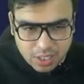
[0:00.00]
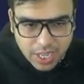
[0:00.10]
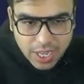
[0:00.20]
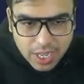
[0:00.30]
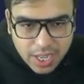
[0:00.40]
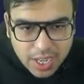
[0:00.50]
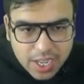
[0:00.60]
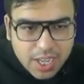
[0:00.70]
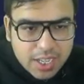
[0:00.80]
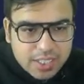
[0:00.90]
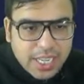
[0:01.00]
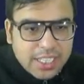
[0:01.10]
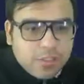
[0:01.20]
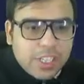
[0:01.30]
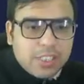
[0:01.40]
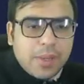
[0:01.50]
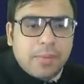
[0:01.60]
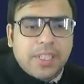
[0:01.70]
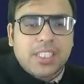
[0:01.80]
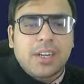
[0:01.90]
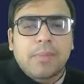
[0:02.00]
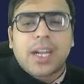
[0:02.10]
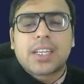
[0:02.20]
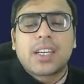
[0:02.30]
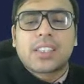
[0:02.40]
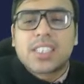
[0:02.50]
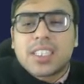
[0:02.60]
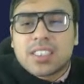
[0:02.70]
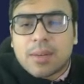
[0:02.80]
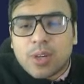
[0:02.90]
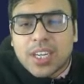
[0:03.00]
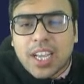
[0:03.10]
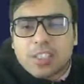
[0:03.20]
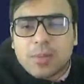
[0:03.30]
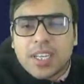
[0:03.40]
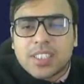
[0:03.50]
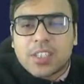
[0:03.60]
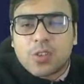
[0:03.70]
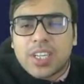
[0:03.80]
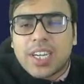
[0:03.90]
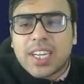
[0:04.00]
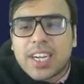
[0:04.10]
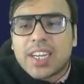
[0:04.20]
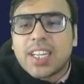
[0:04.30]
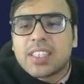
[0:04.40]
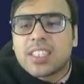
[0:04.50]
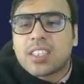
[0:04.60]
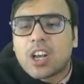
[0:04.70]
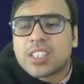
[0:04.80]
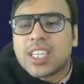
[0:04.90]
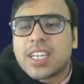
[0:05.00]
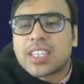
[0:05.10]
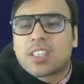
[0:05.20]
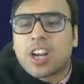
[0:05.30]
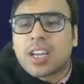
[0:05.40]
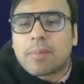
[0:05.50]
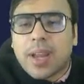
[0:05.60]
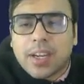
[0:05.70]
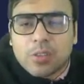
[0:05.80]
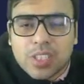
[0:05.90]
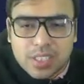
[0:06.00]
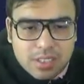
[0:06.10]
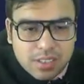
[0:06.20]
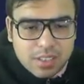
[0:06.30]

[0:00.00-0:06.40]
Okay, that is what is being mentioned. But since Jammu and Kashmir is a union territory, this logic does not apply to this.